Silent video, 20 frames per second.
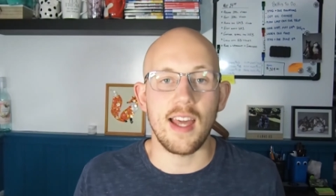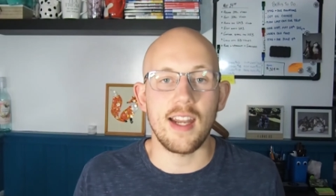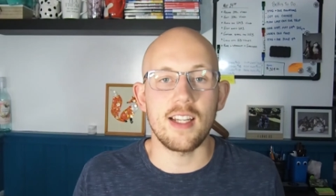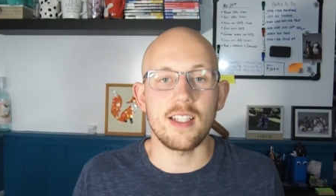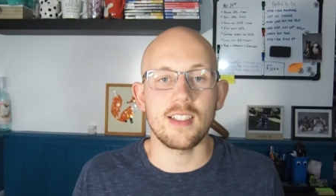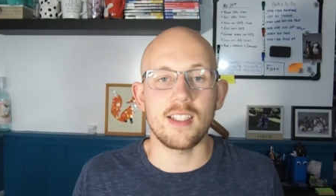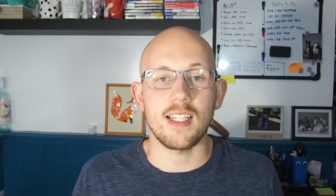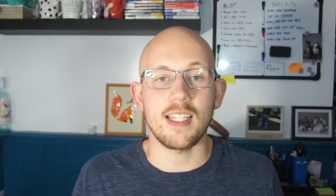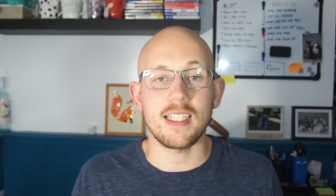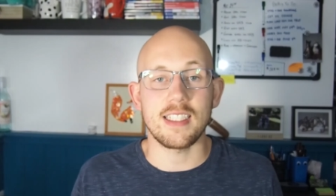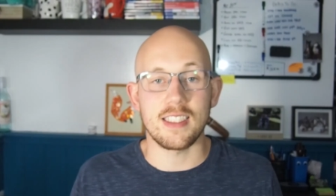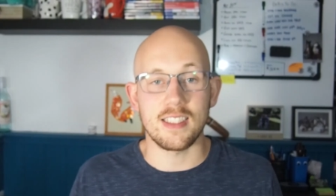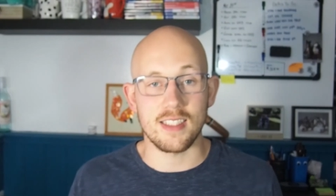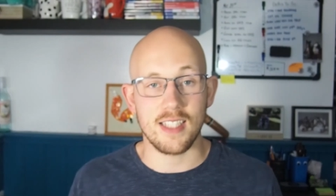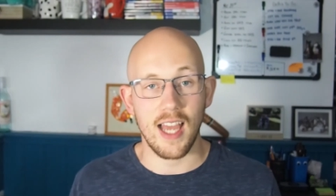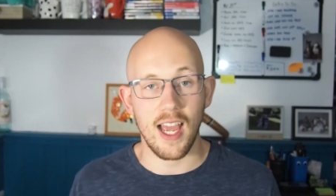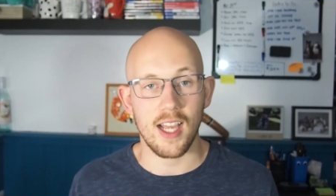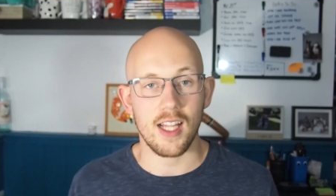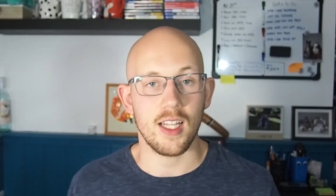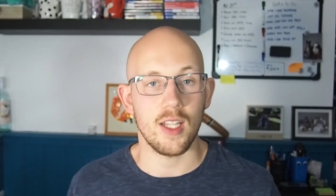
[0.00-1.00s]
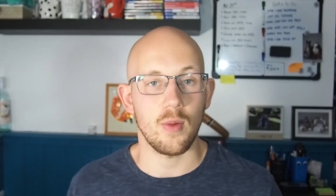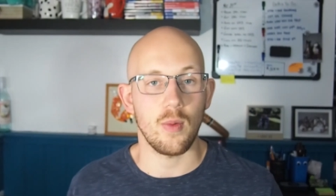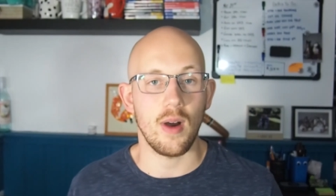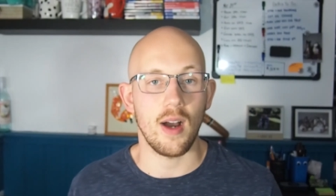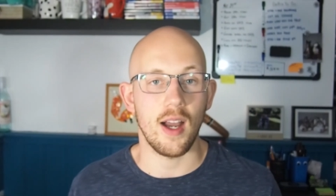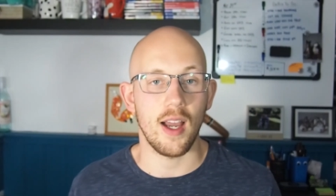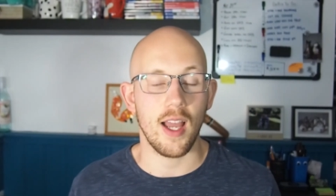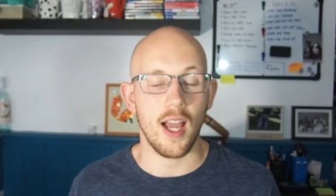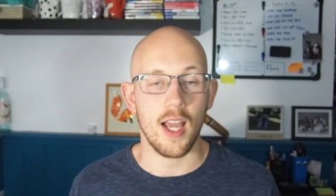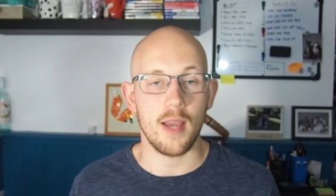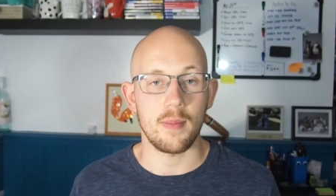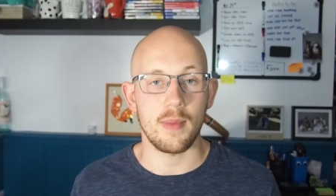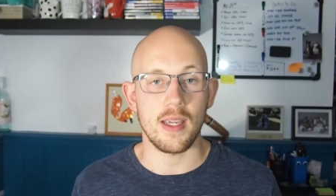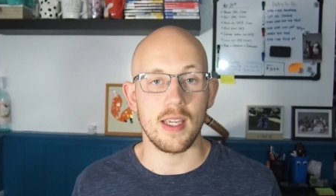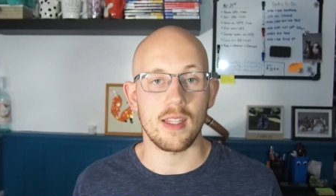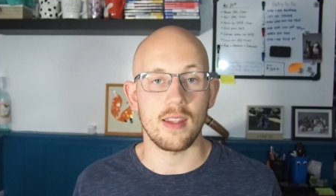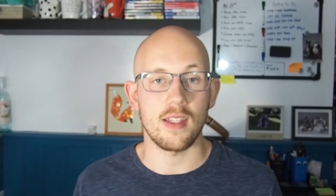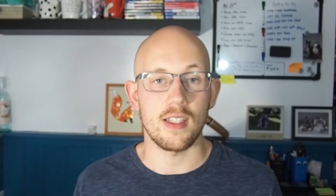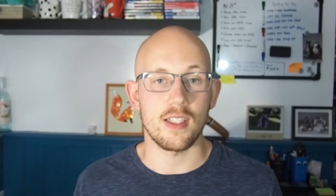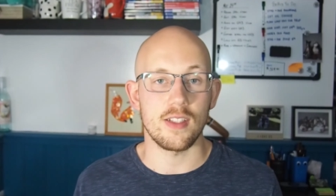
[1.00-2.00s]
That is exactly why I
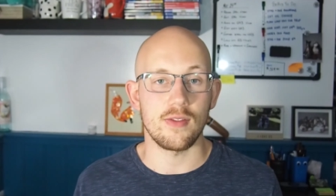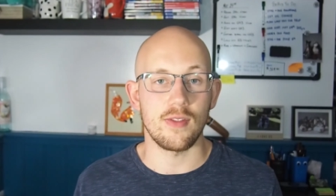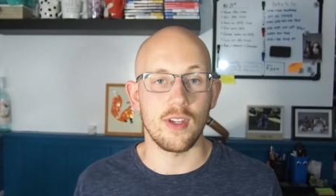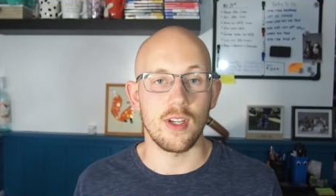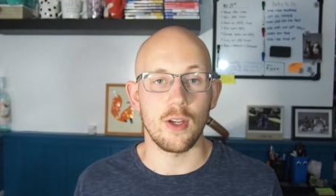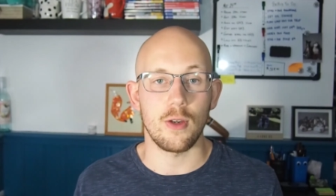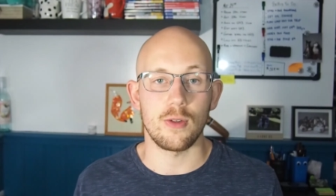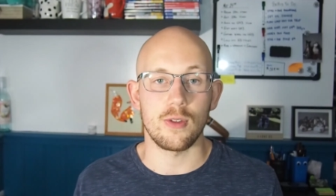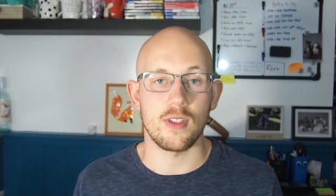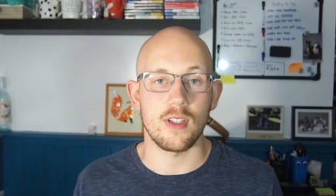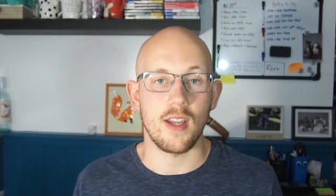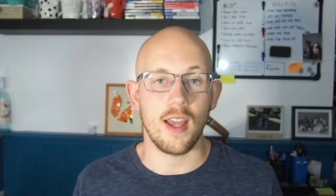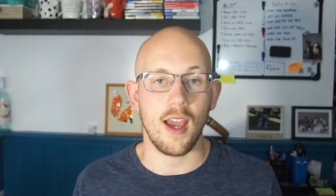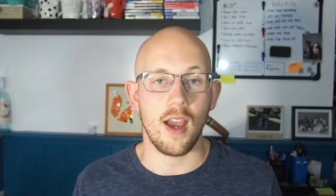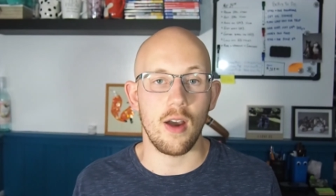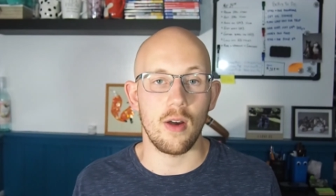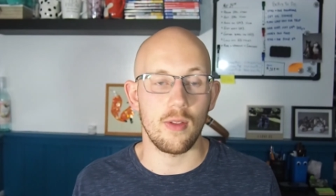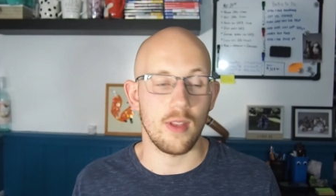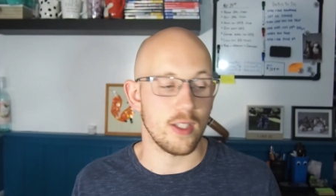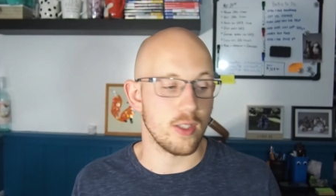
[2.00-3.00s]
make these videos now.